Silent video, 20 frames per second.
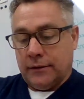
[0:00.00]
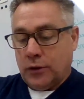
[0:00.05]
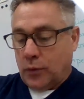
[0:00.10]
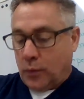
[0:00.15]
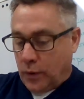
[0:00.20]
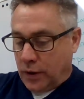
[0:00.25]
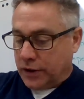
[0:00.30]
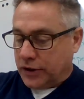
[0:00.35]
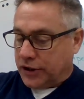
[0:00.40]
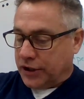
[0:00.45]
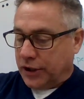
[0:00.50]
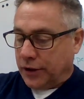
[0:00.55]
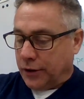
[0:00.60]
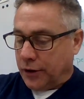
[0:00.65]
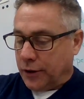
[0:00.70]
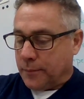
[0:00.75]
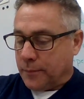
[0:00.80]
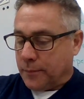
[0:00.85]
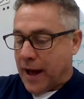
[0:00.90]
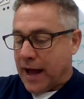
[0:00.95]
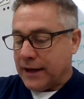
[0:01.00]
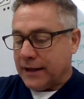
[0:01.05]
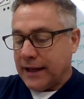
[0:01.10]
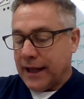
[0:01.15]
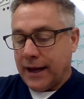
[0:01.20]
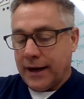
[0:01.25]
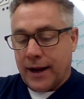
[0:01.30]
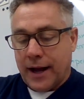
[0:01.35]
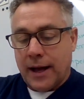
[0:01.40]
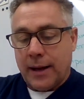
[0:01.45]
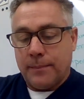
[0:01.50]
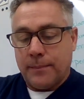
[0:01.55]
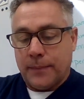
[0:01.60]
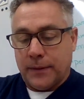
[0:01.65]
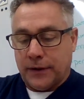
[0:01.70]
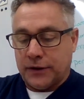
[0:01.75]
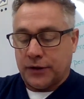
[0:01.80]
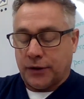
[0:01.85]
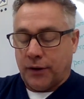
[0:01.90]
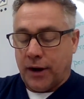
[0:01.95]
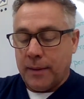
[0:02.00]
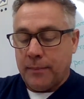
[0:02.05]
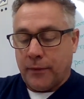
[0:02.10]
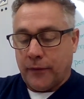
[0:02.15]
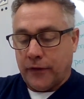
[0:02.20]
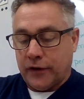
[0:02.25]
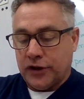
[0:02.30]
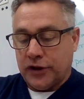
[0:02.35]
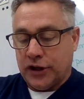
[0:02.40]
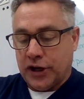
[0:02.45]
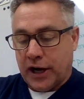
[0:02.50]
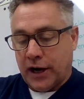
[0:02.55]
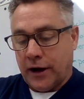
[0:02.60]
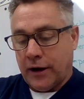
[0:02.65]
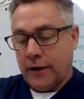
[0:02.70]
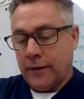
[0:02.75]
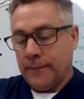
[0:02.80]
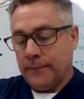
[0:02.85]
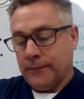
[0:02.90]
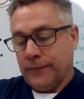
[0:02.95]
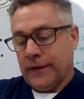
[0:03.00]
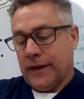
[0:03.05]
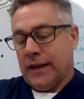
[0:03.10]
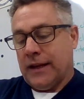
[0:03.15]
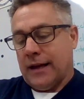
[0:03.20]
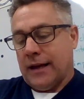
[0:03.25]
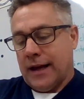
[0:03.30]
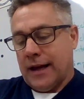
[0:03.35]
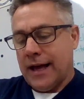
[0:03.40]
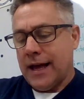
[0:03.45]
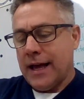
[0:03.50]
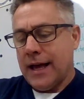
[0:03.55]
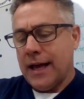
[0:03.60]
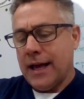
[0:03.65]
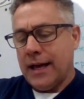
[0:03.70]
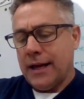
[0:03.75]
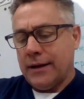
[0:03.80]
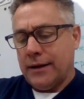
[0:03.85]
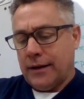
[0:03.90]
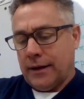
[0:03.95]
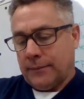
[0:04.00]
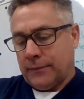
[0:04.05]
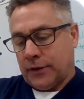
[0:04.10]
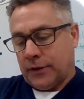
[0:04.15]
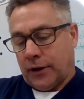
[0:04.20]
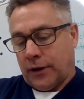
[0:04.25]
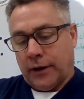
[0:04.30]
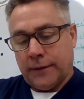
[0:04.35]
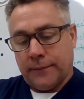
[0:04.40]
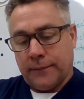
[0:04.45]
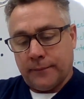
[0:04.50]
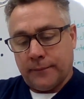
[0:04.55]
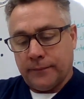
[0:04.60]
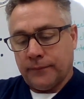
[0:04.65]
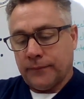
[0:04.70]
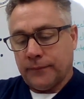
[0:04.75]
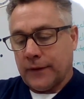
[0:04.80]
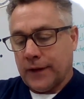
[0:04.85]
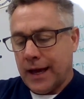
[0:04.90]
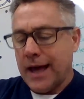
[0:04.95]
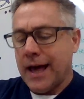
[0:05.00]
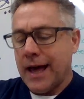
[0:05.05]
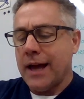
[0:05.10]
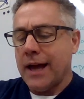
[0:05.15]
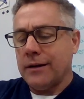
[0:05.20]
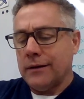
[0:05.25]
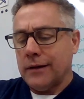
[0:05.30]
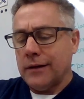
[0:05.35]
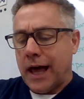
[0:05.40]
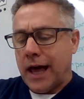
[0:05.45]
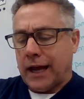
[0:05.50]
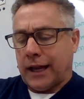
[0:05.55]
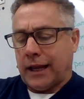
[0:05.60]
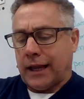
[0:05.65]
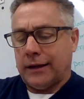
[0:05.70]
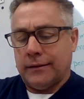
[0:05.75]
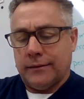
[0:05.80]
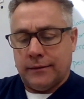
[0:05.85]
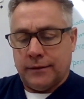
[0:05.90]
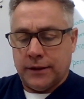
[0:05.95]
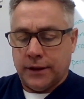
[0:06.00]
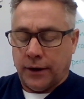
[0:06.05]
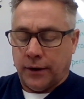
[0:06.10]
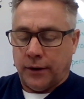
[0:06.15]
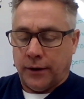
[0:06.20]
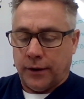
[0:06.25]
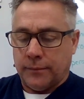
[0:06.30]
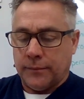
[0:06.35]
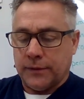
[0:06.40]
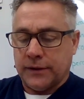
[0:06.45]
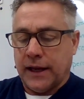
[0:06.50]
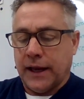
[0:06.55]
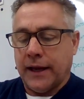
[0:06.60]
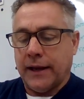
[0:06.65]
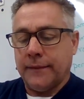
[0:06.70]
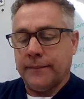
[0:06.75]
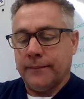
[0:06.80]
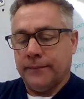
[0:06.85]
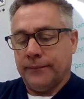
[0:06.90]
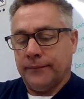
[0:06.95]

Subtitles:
Once she heard Pod get up and the scrape of a chair. I don't like it, she heard him say.